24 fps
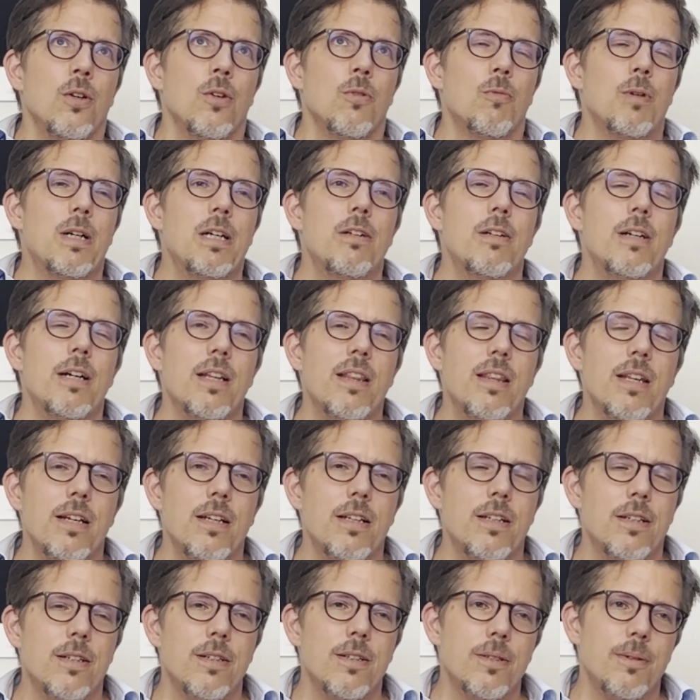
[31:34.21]
Well, I
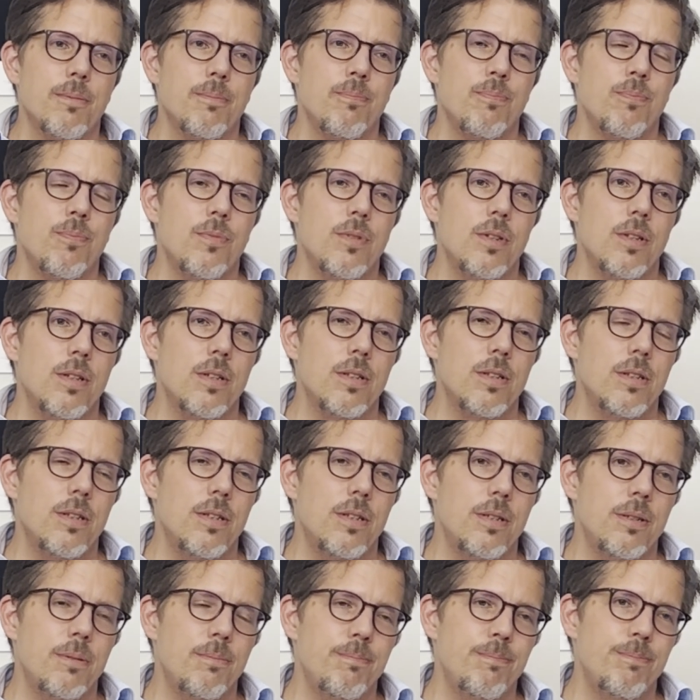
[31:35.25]
think the
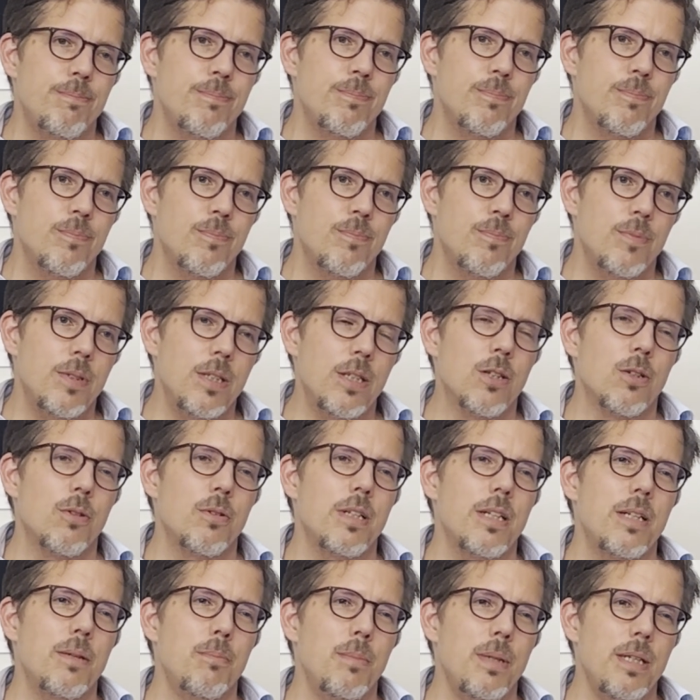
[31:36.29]

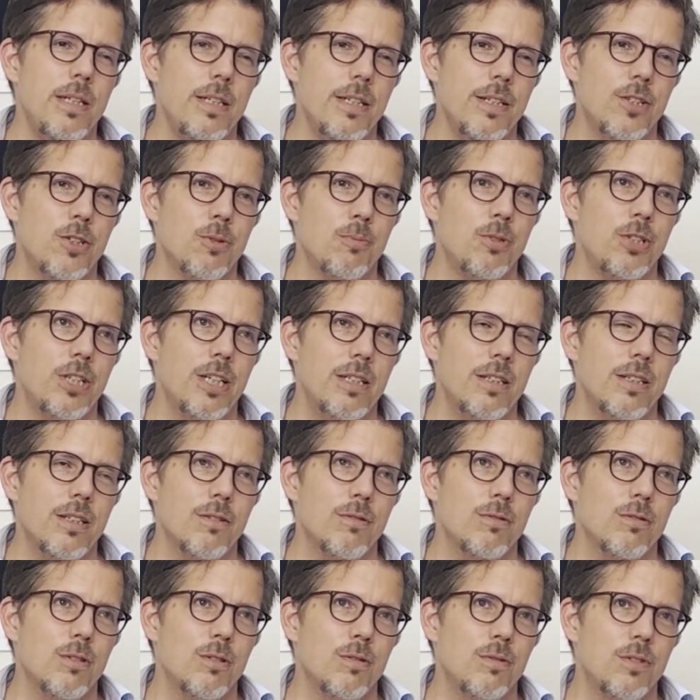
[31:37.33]
immediate
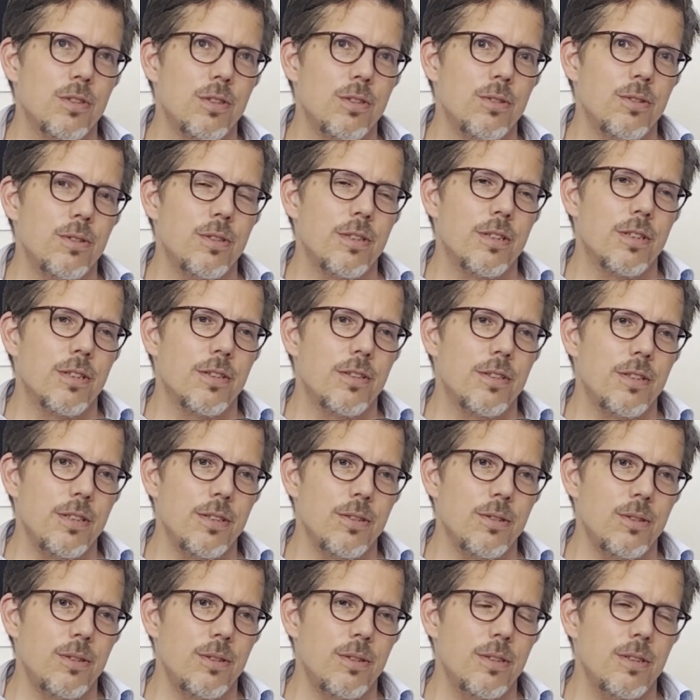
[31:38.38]
objective of the nuclear
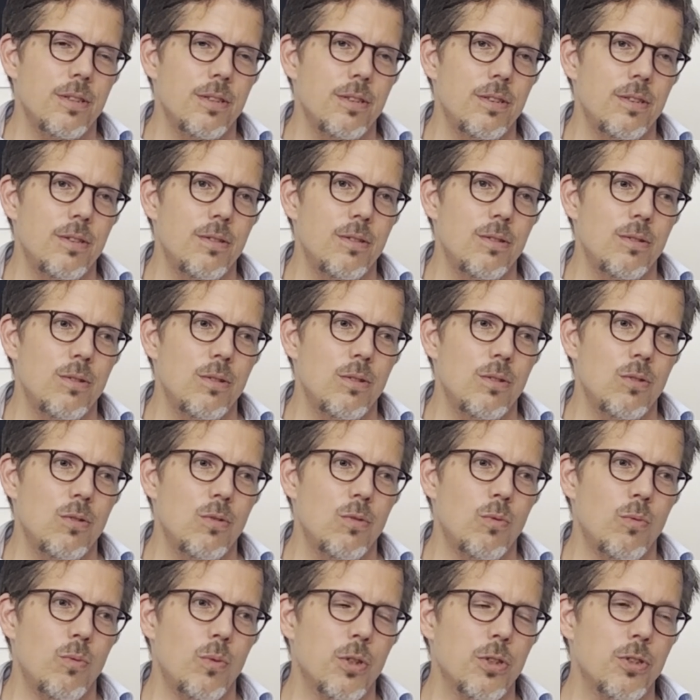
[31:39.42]
deal
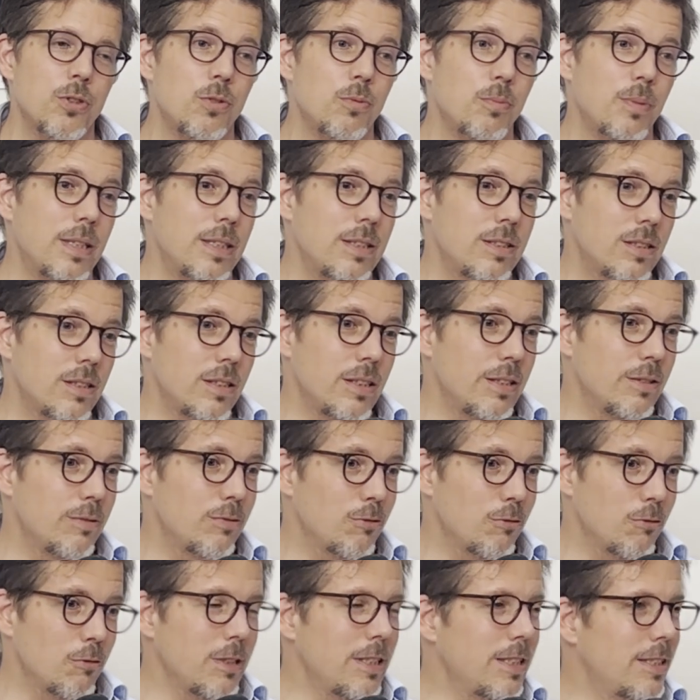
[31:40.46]
was to basically
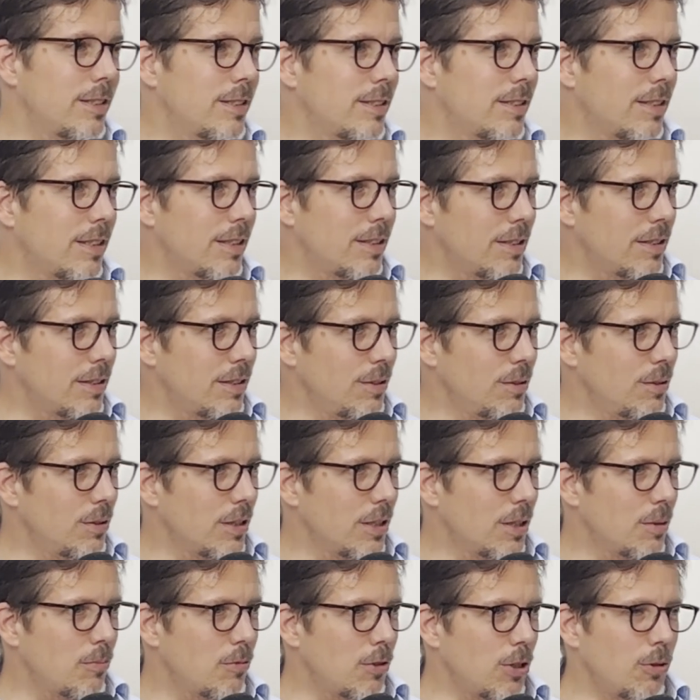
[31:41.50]
freeze that
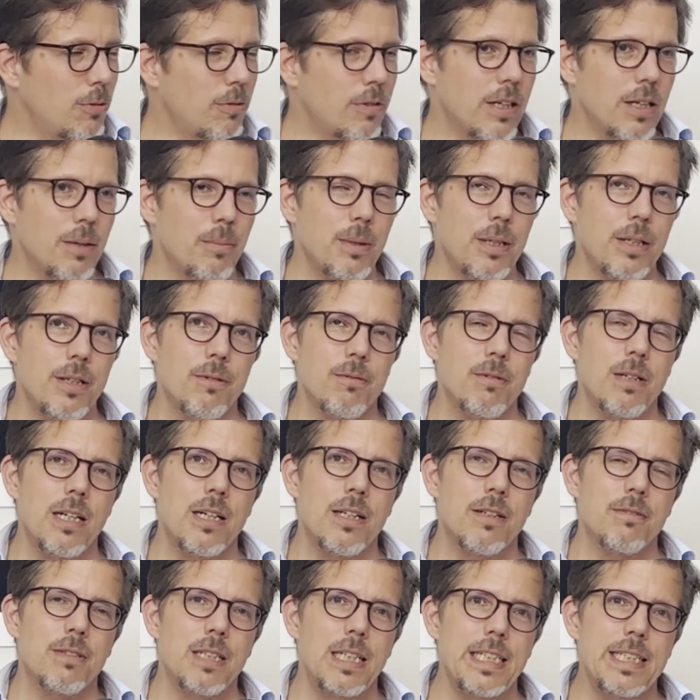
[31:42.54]
nuclear program in
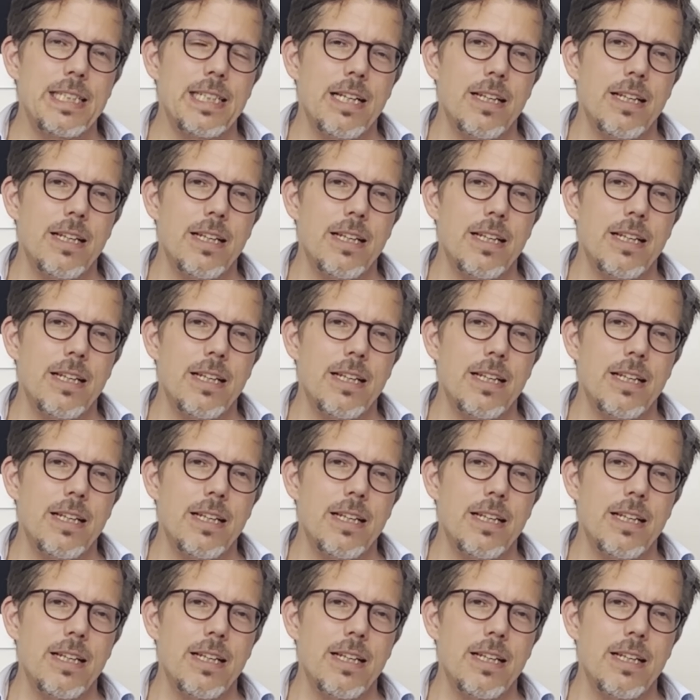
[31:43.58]
Iran, right?